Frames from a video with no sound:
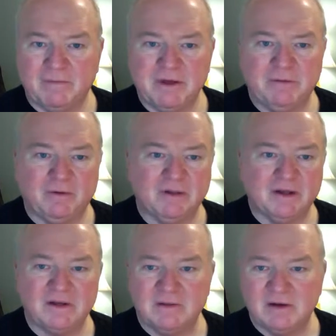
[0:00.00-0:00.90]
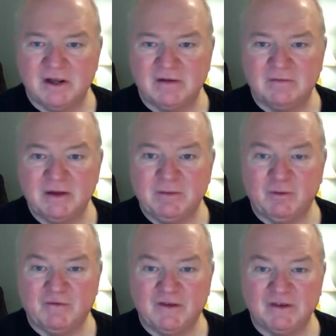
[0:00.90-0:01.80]
people, intimidating people
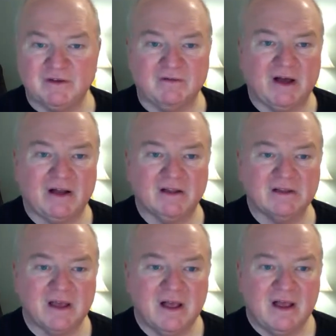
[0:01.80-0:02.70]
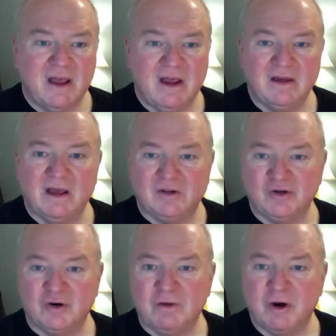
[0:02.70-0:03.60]
with physical violence, and yeah,
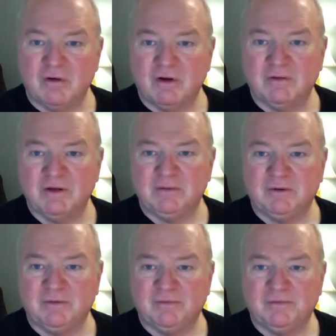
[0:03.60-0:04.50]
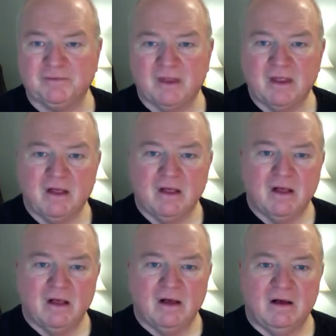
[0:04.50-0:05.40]
sure, murdering people.
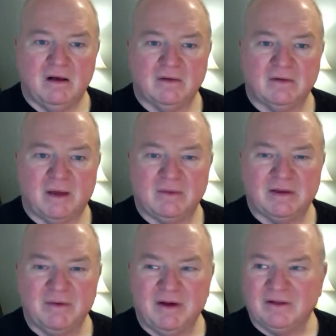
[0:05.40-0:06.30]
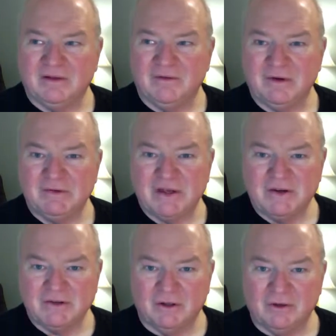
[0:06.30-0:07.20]
I mean, come on. When he was 8
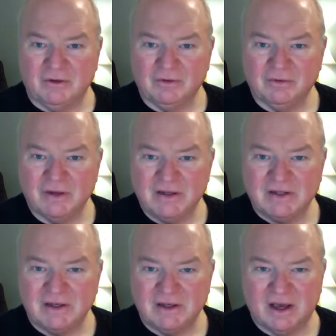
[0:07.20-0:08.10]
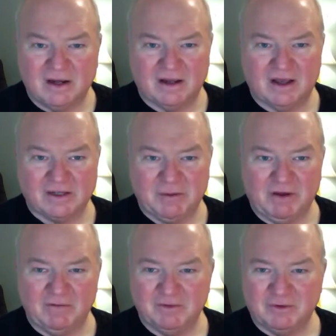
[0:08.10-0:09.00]
years old, he got
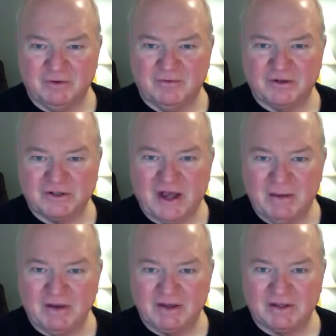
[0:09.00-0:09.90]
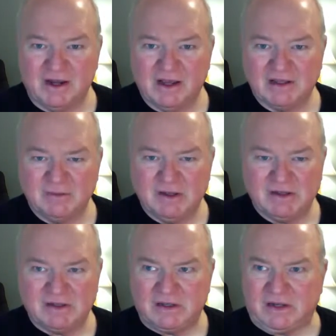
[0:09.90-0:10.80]
expelled from school for stabbing his classmates.